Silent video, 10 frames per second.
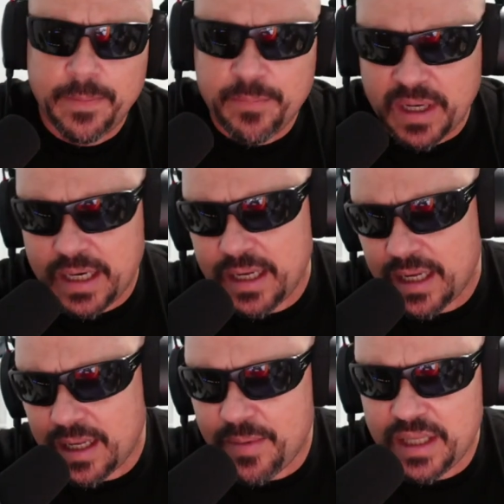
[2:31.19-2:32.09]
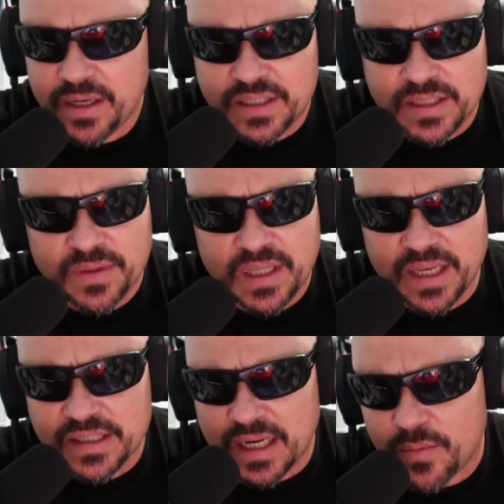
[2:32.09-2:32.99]
But, I mean, there's some
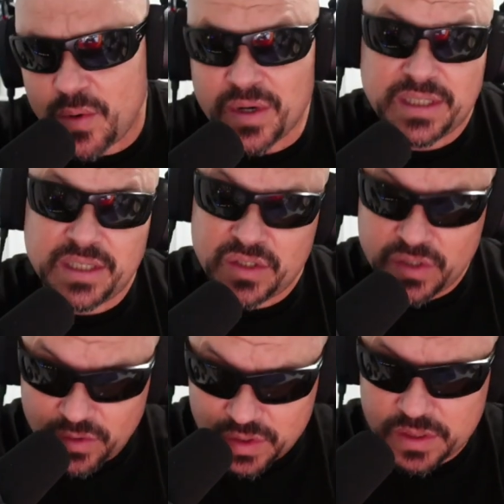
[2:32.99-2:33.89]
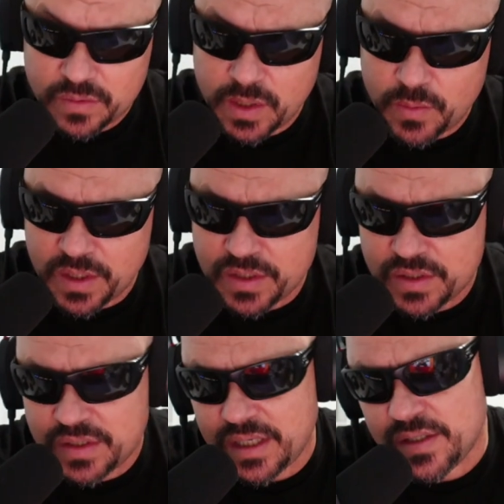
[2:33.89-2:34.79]
things there. We want to see Zeus. We want to
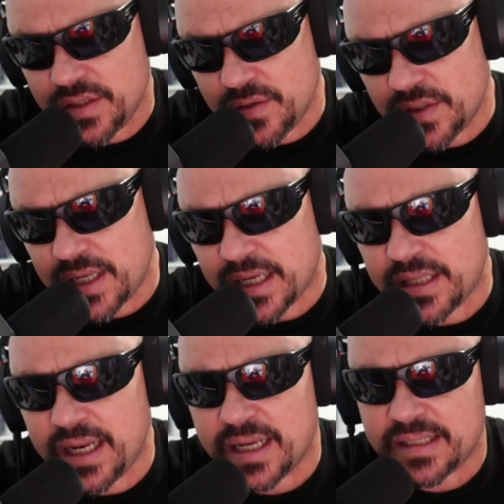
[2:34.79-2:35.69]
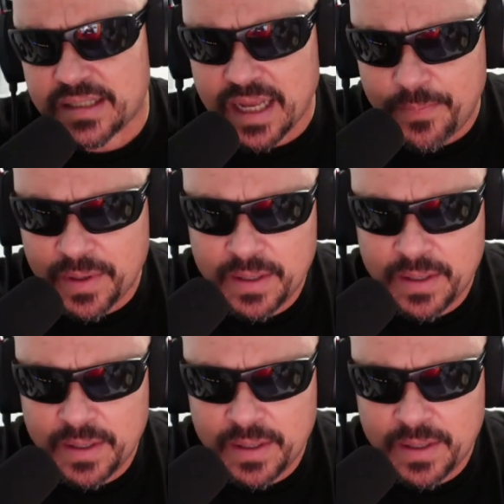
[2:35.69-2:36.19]
see Zeus take the next step.